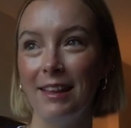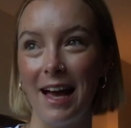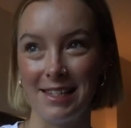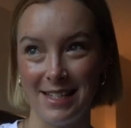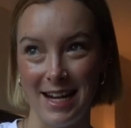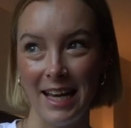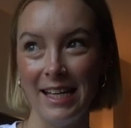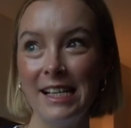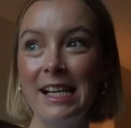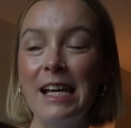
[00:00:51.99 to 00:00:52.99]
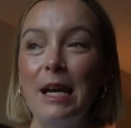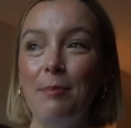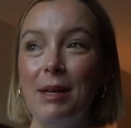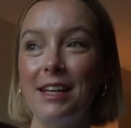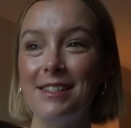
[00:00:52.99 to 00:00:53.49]
last night
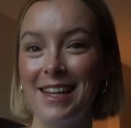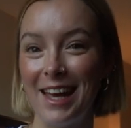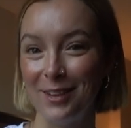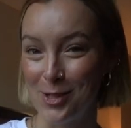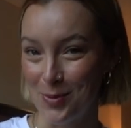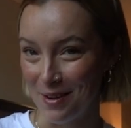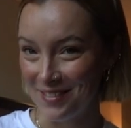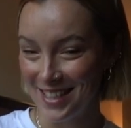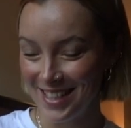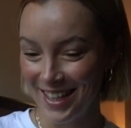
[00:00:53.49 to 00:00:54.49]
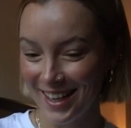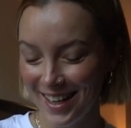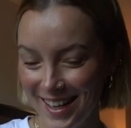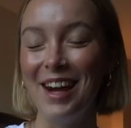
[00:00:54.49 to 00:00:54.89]
because Taylor Swift is here.